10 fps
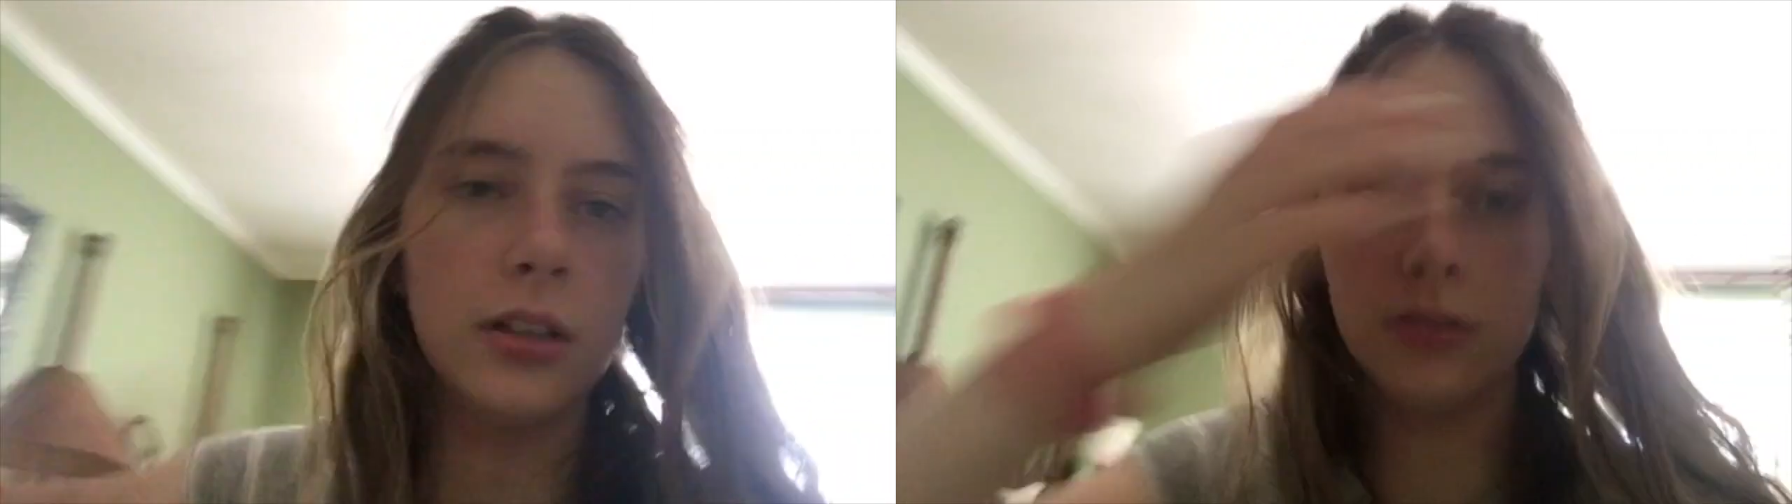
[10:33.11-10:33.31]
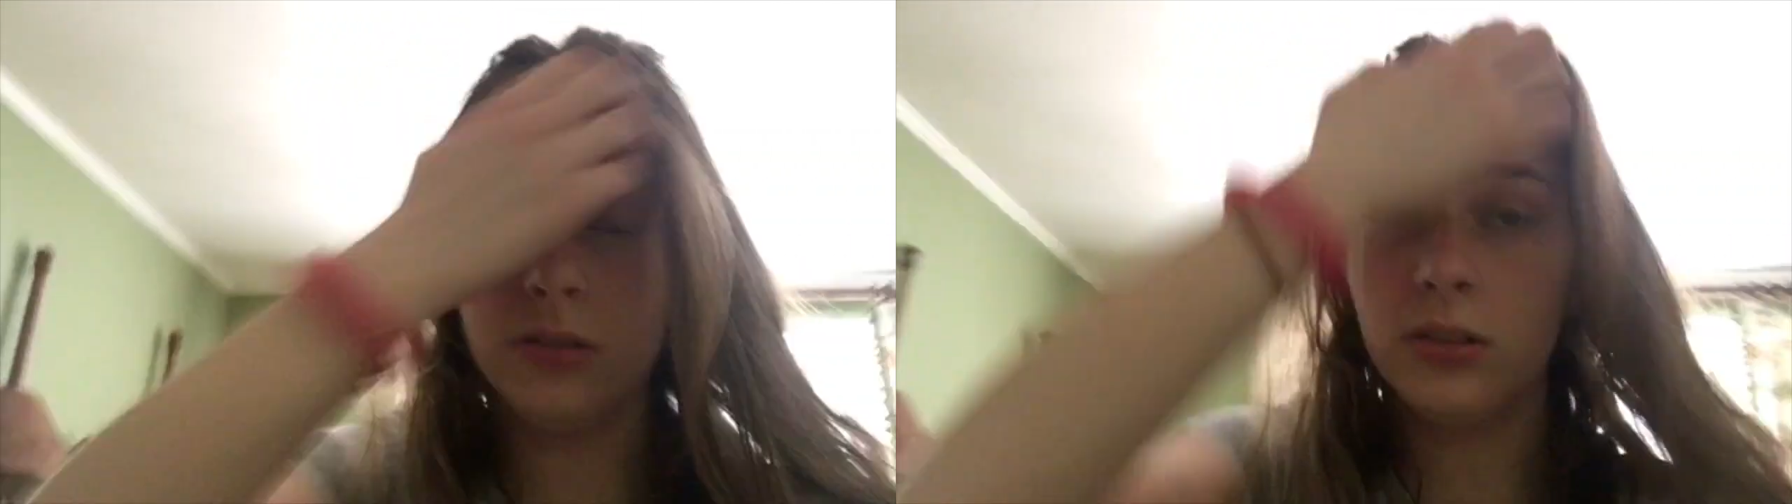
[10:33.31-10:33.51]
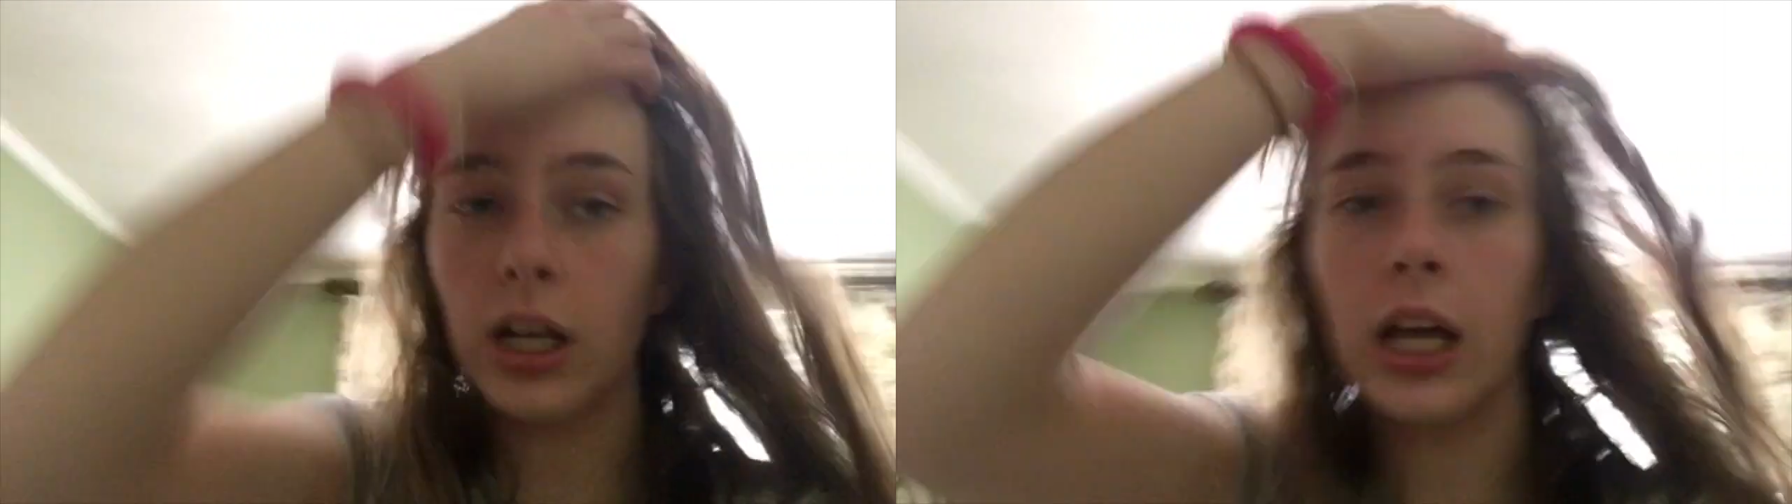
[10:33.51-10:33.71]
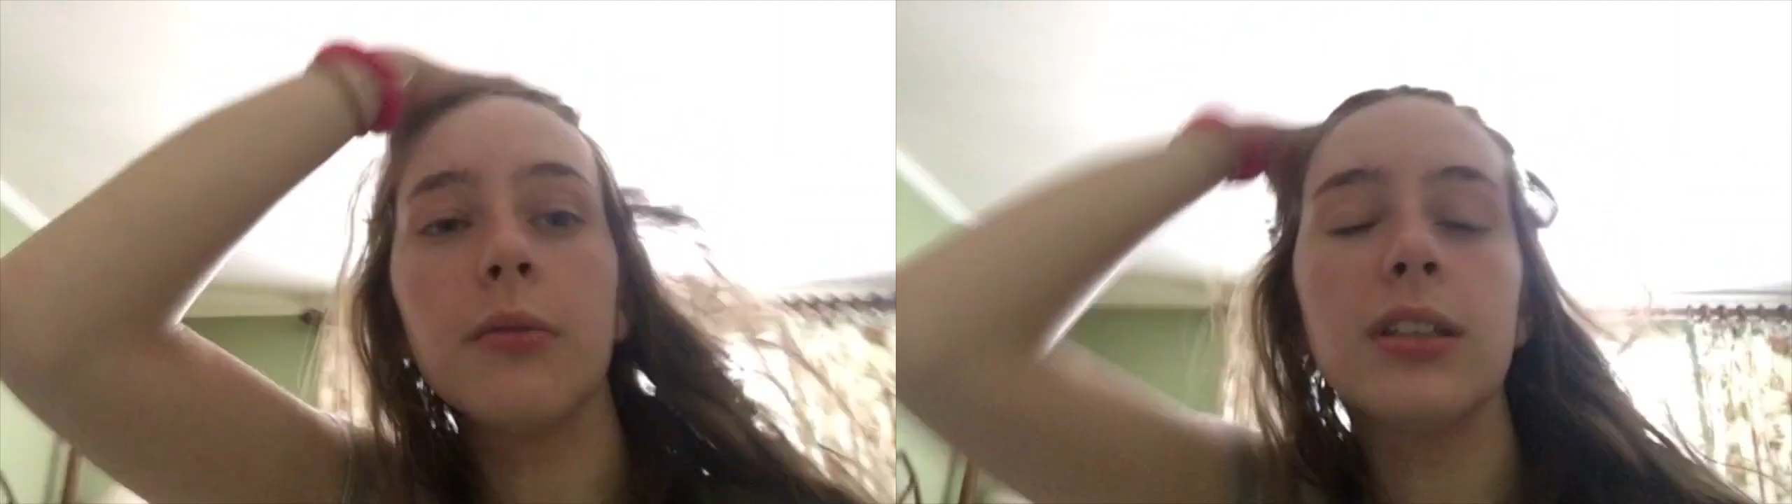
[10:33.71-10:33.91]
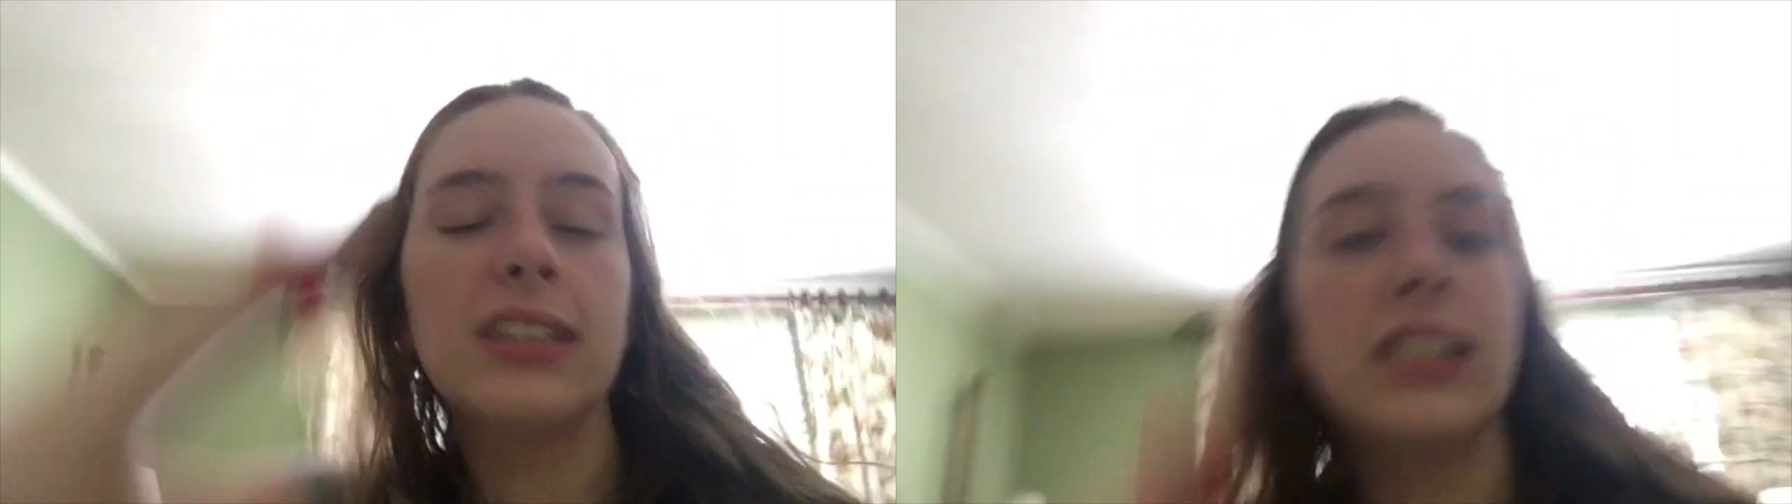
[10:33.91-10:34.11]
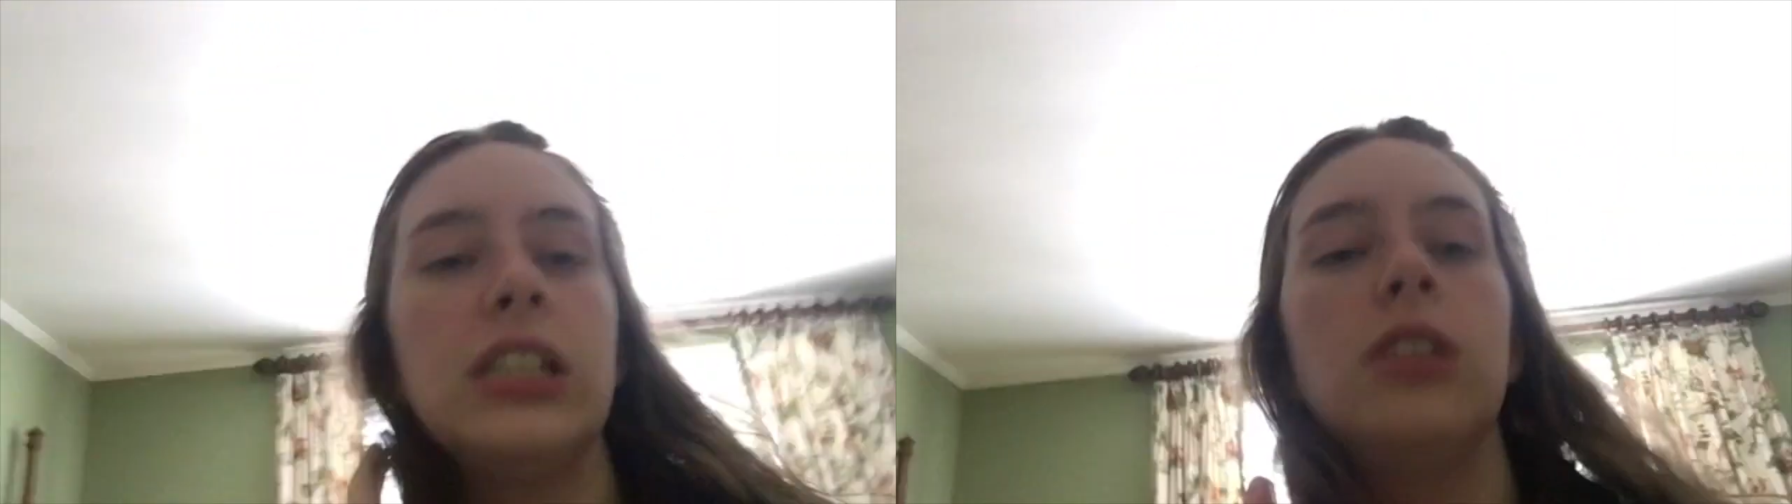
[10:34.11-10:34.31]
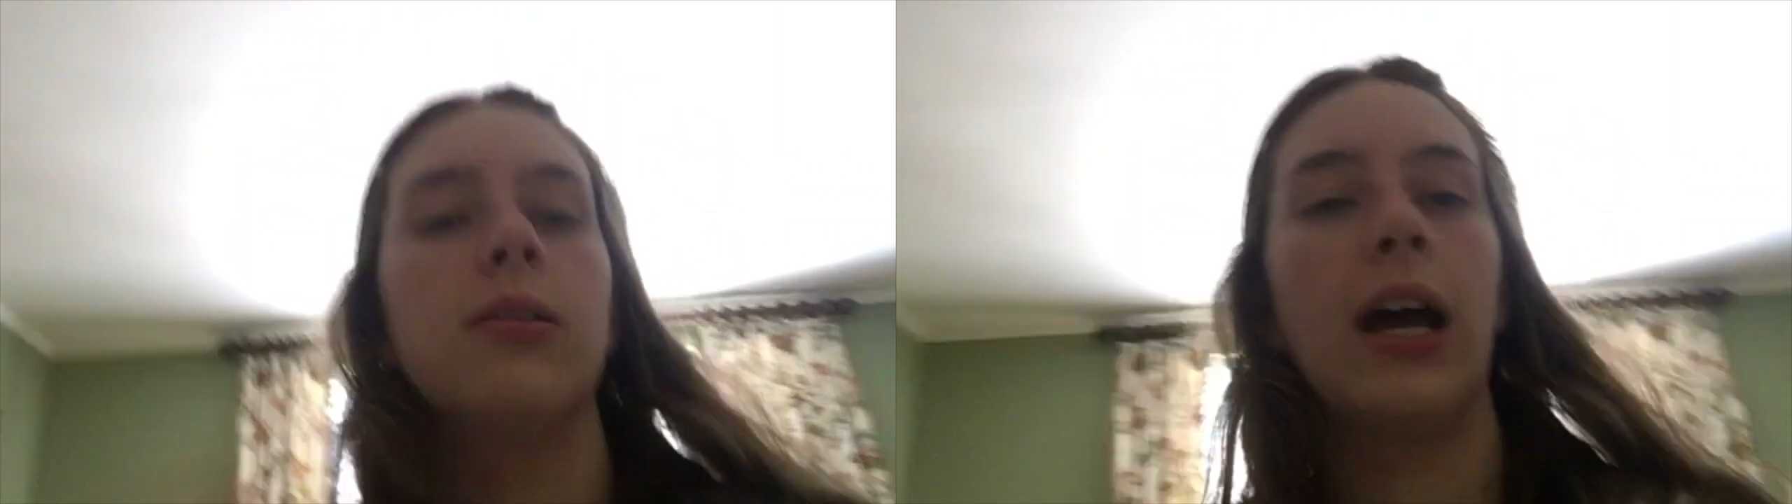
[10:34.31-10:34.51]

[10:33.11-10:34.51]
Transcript: And I will see you